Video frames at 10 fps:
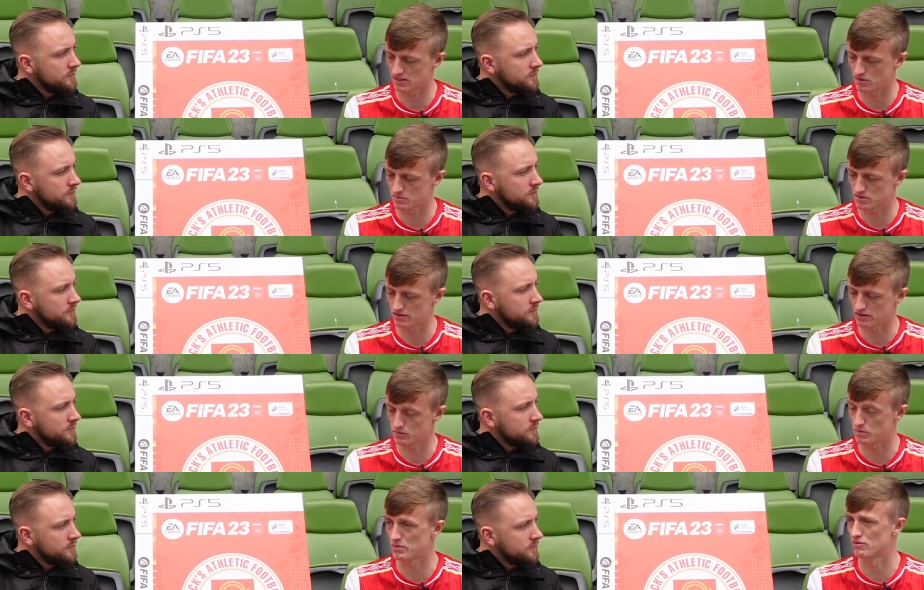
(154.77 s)
Speaker 1: at times, I
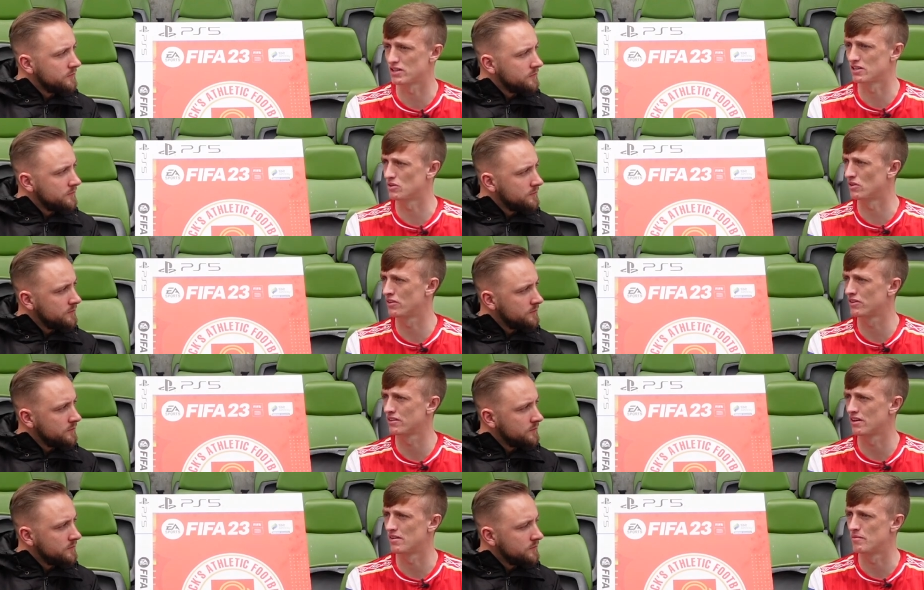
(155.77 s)
think we've been really good.
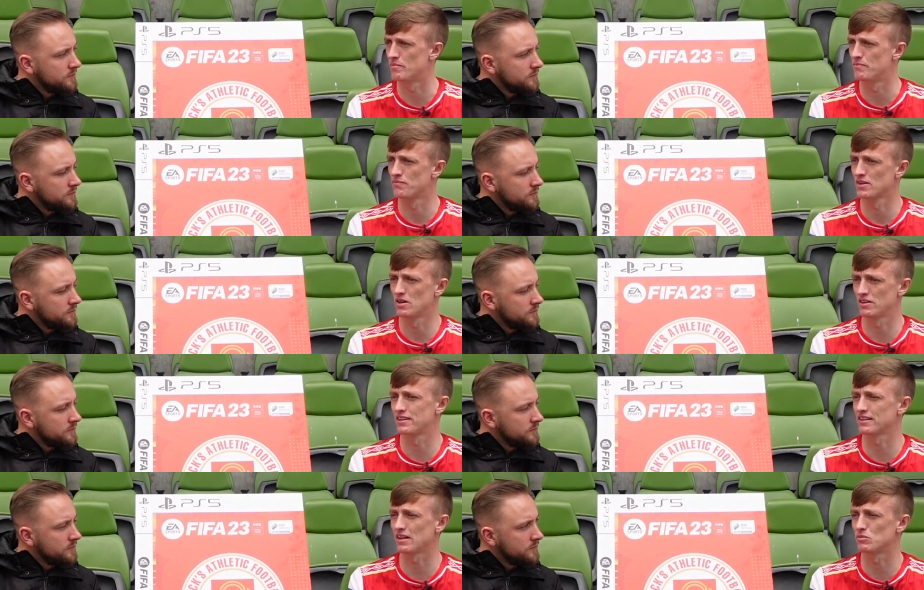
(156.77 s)
I
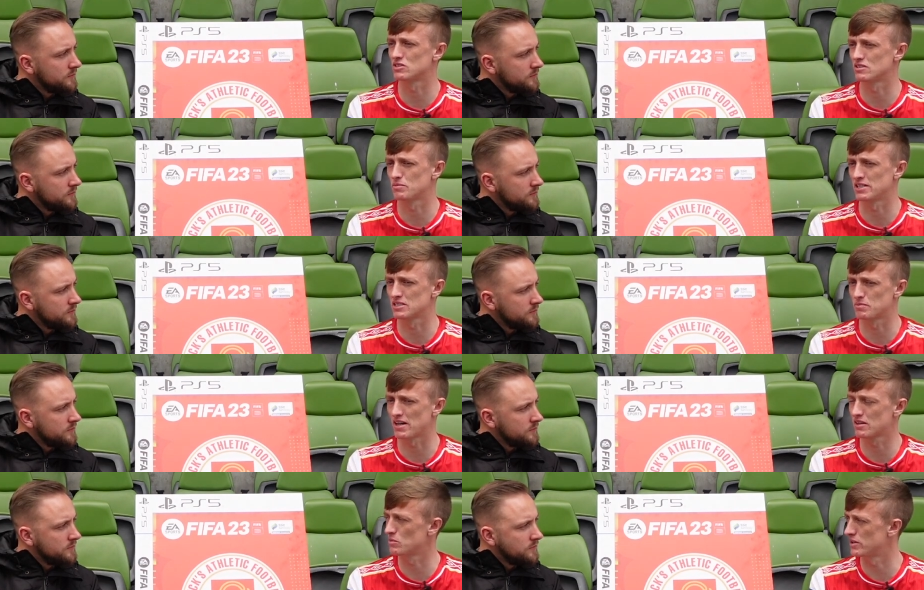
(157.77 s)
think that was to be
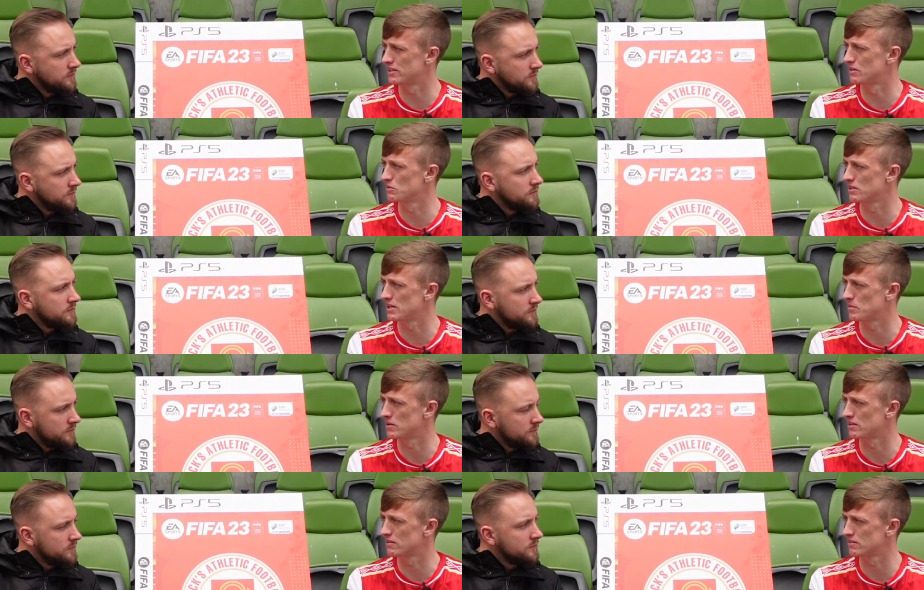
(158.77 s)
expected with a new
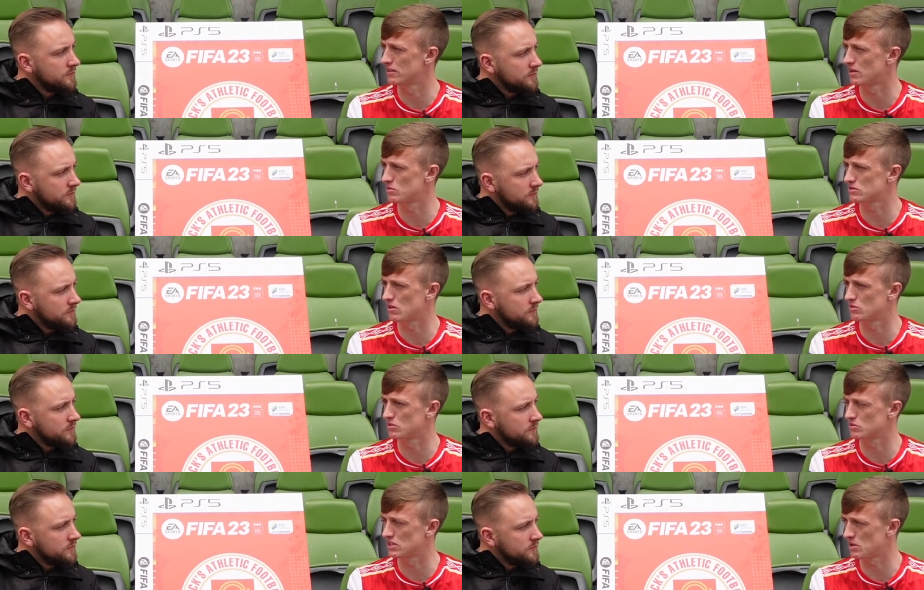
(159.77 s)
team, and you know, it's a whole
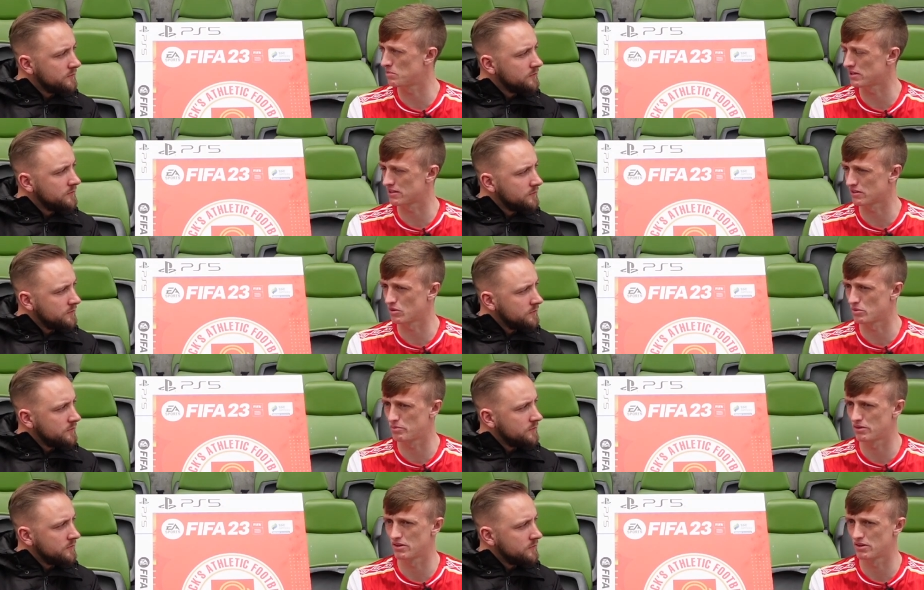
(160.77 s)
new setup at the club.